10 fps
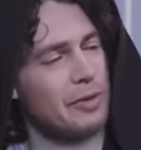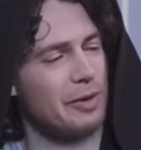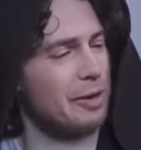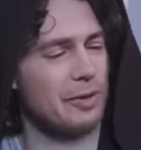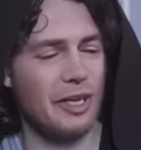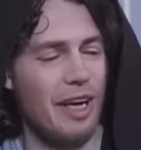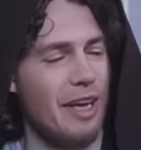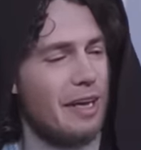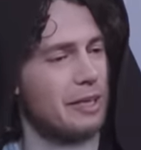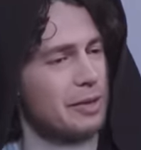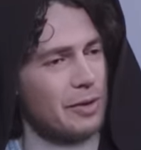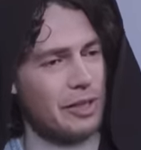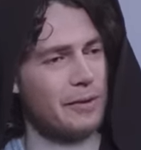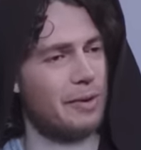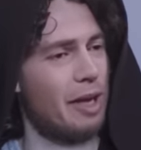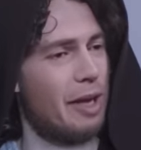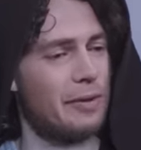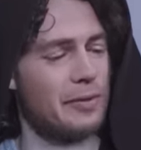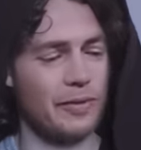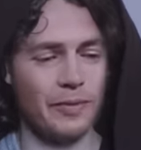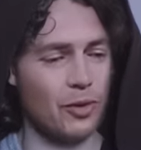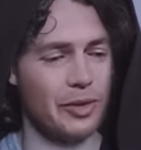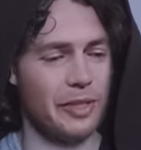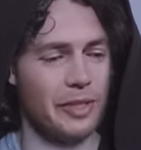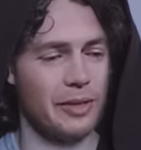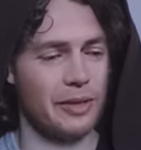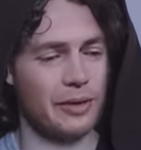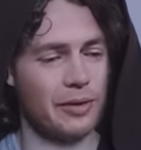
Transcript: we're all dying at 25 with four teeth?